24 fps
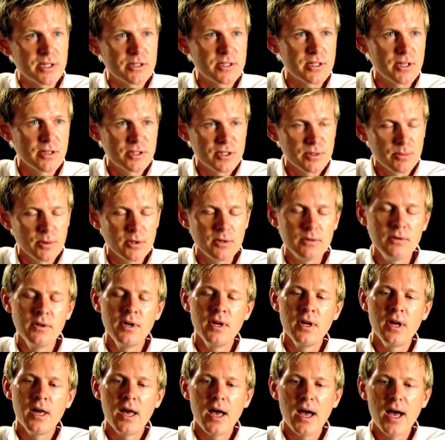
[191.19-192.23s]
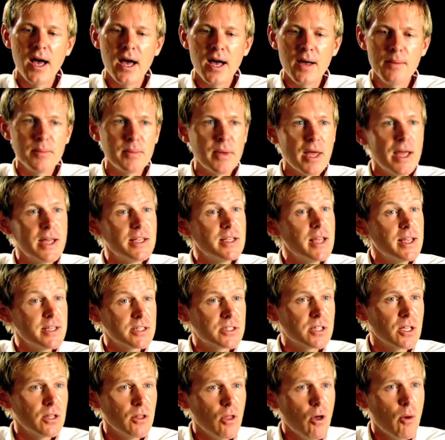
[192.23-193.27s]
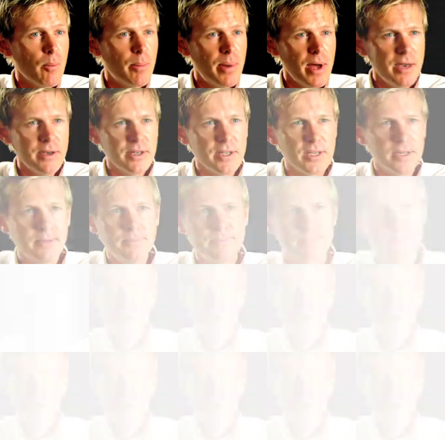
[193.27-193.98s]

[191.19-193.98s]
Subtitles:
suitable, it's a lot better.